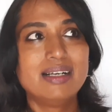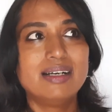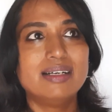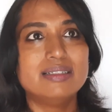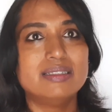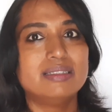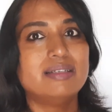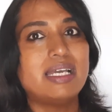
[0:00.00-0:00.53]

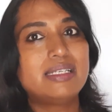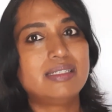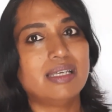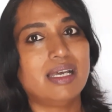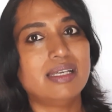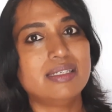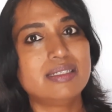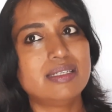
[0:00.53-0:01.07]

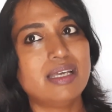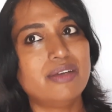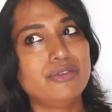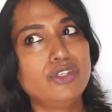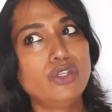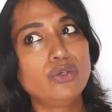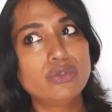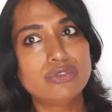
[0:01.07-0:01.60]
a
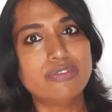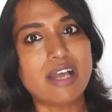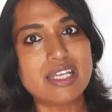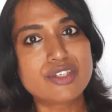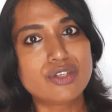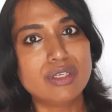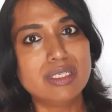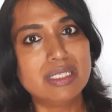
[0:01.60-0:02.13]
new
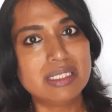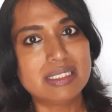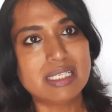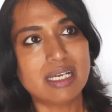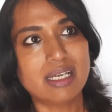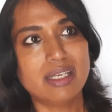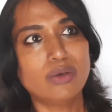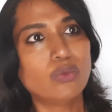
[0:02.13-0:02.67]
fashion
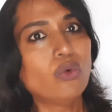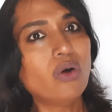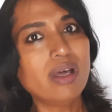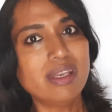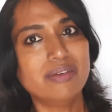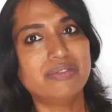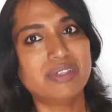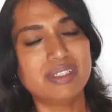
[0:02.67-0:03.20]
design,
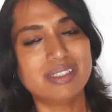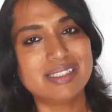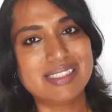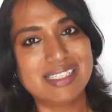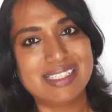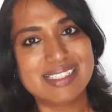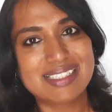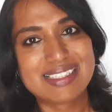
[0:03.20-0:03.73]
whatever it
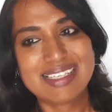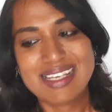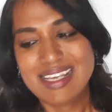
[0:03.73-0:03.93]
is,